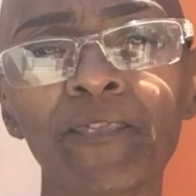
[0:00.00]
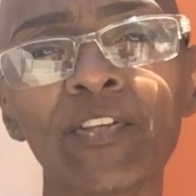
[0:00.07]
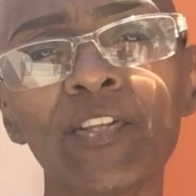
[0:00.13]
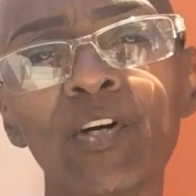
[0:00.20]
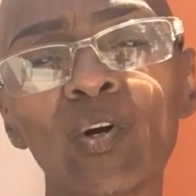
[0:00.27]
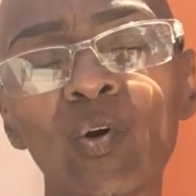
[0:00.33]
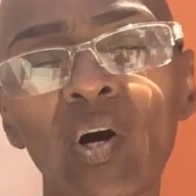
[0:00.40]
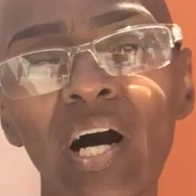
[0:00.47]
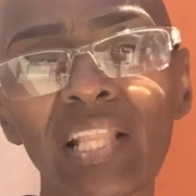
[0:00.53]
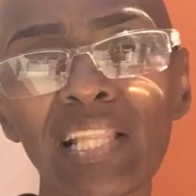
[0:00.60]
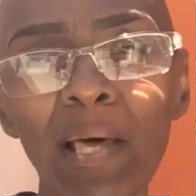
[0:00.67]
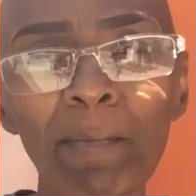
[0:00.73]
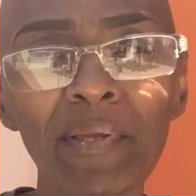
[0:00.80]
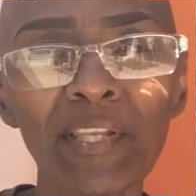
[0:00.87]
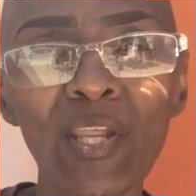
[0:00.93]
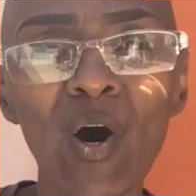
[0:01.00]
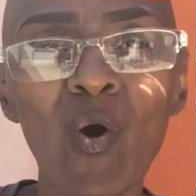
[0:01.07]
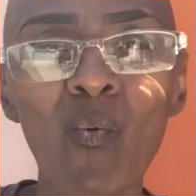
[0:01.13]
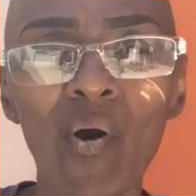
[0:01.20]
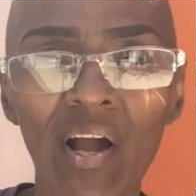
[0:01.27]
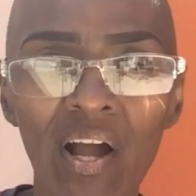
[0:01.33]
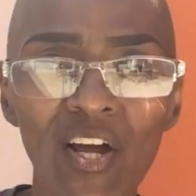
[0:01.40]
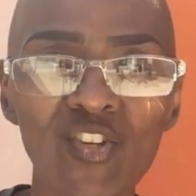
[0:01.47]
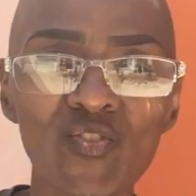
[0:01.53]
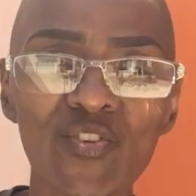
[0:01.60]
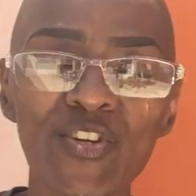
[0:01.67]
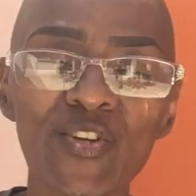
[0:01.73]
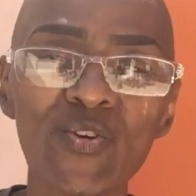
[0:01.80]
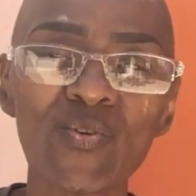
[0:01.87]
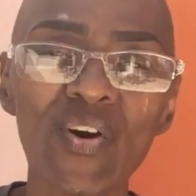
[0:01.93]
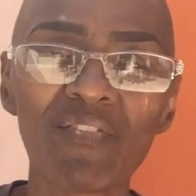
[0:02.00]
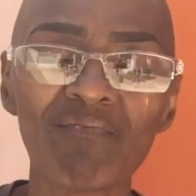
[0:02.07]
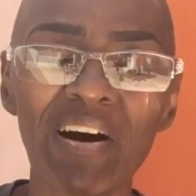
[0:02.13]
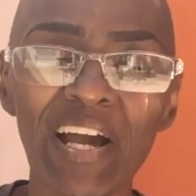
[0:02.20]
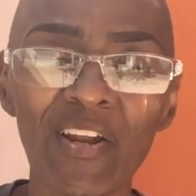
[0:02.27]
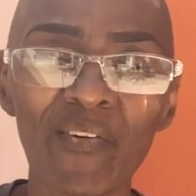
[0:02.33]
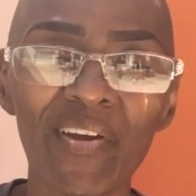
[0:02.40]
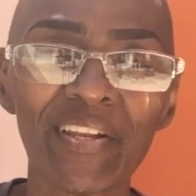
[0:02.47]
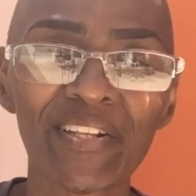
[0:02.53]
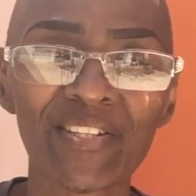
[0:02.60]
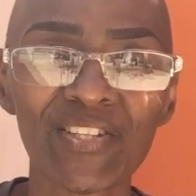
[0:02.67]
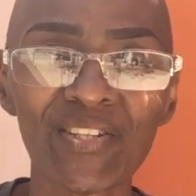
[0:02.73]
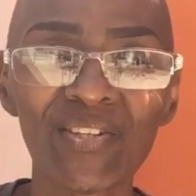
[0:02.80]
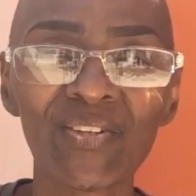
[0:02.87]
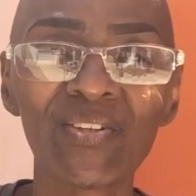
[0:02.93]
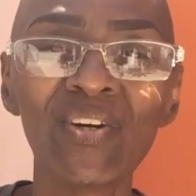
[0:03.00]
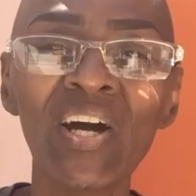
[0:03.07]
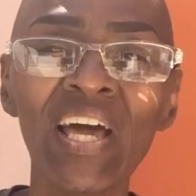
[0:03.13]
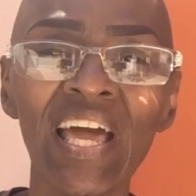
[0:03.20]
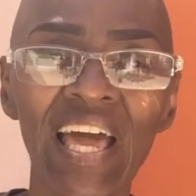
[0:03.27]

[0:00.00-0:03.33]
You know, let me know what country you have migrated to,